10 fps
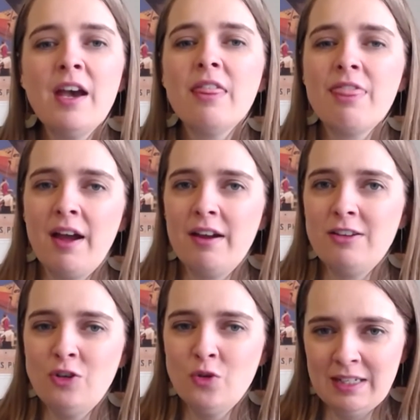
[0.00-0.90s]
that
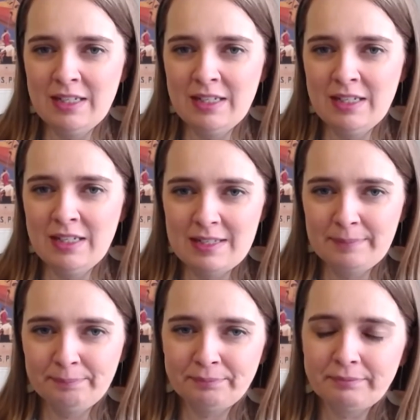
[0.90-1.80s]
you need.
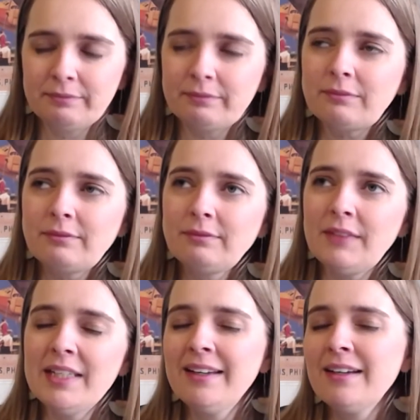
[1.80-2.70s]

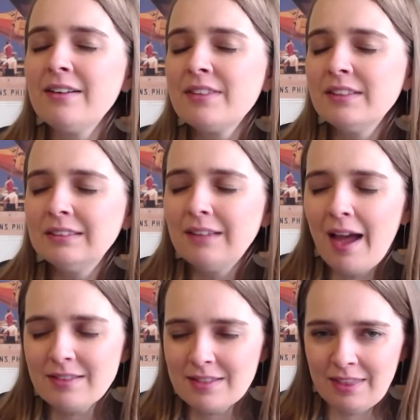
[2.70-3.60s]
Now, the
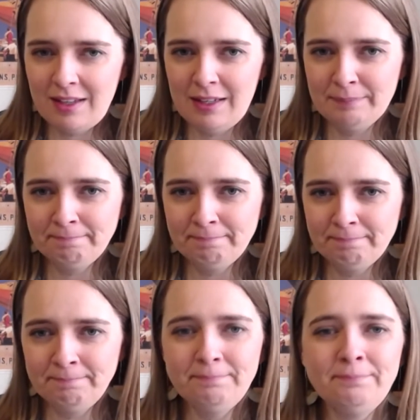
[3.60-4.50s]
last thing
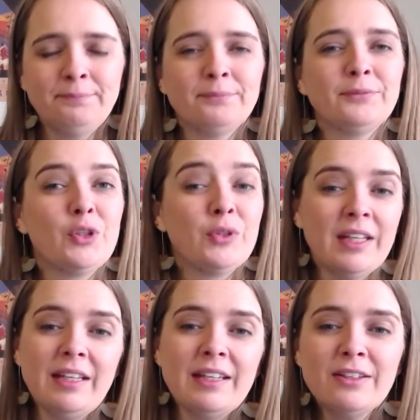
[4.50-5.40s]
you
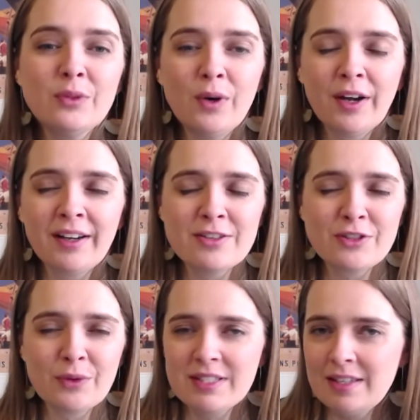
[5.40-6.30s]
need to organize your
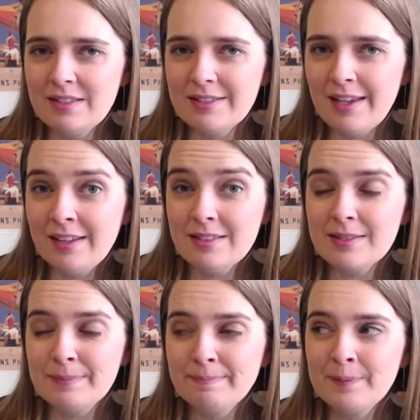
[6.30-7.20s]
receipts
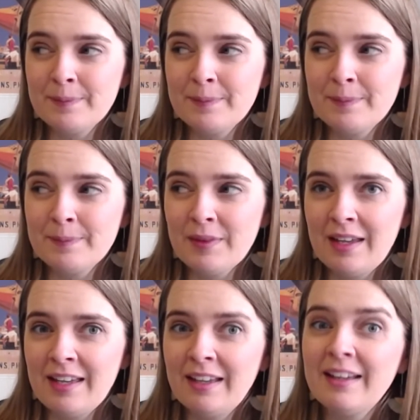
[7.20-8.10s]
is
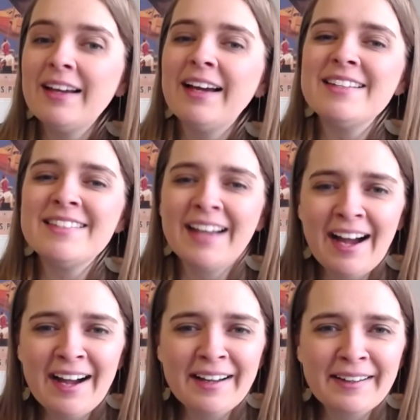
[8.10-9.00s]

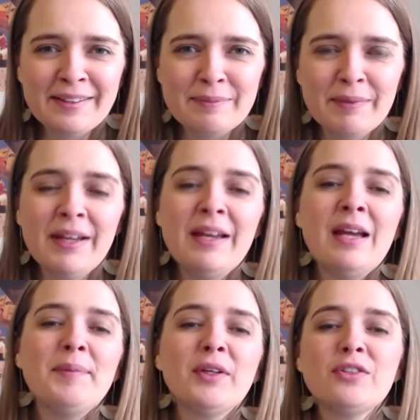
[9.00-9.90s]
time,
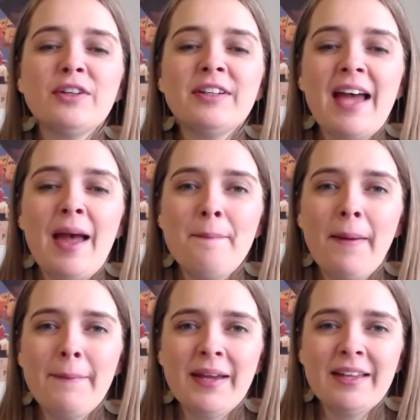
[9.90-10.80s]
because you could
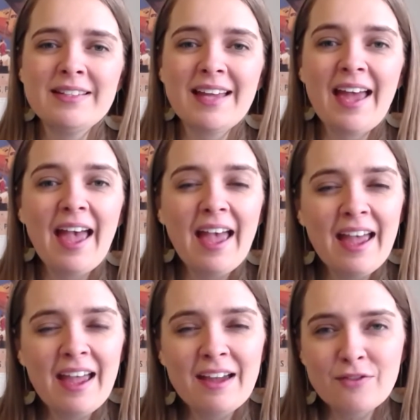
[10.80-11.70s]
implement
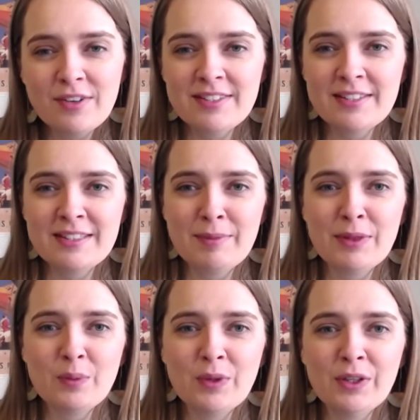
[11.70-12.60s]
every system in
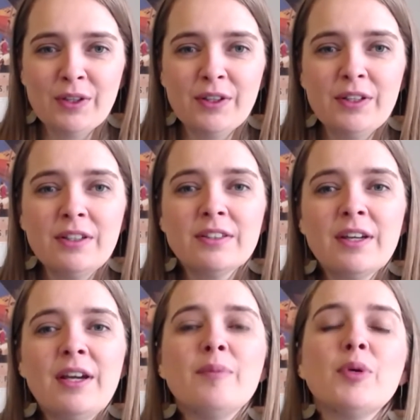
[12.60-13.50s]
the world,
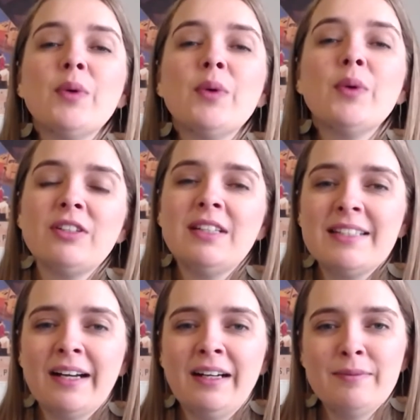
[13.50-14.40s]
but you actually need
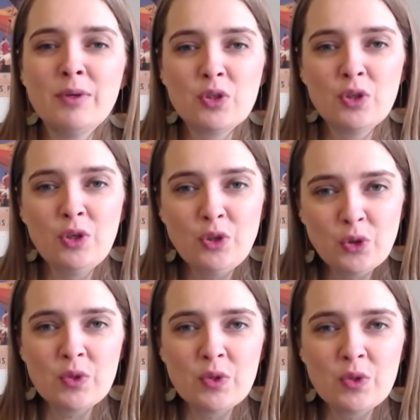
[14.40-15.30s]
time to
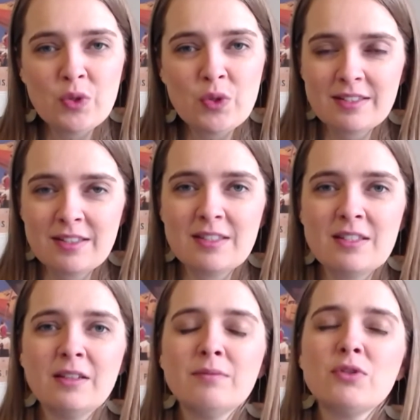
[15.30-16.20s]
use that
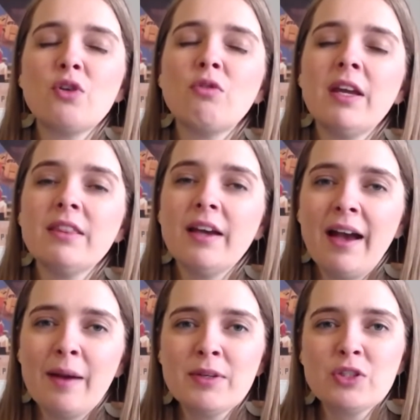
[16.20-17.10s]
system, to create the
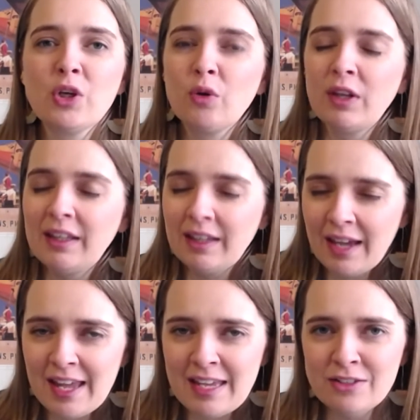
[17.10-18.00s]
habit, to
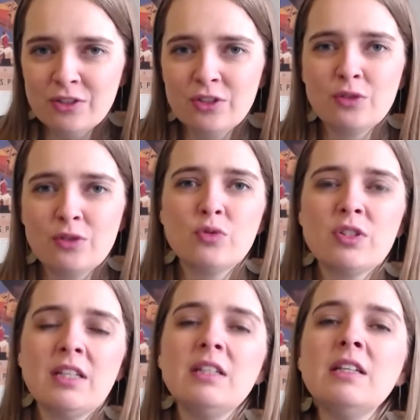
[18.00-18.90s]
get into the
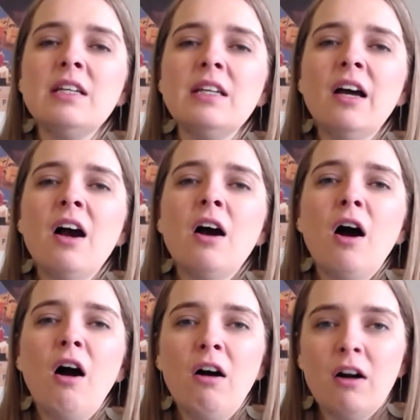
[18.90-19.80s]
routine
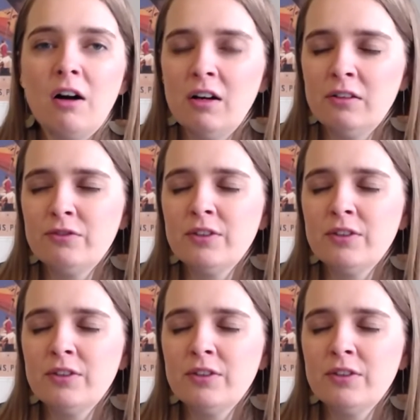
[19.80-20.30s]
of